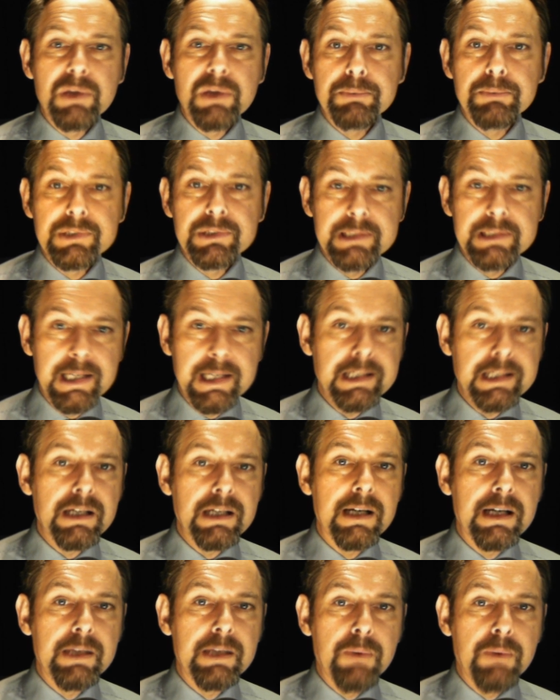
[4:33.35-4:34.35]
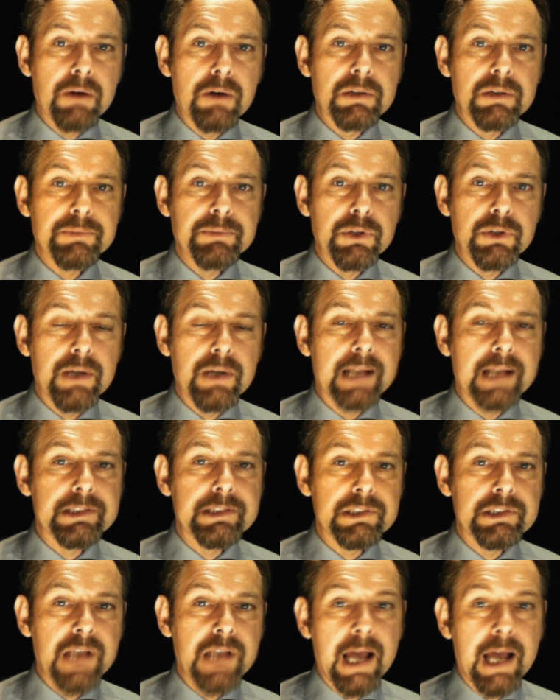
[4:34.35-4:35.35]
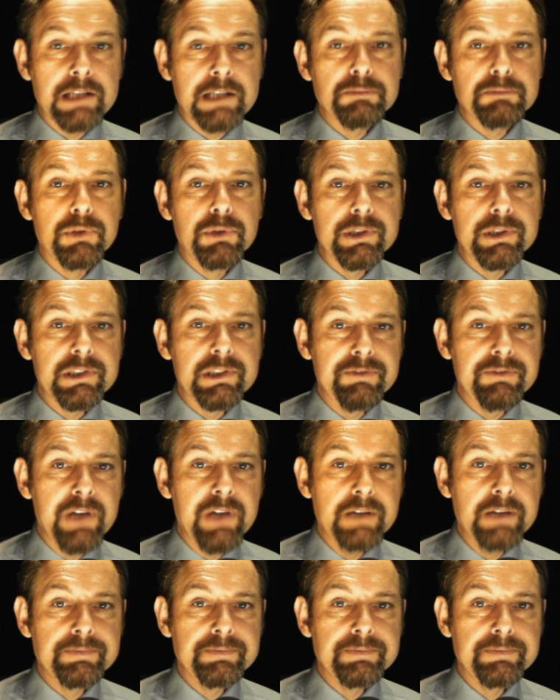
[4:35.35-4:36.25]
particularly welcome your letters and points of view.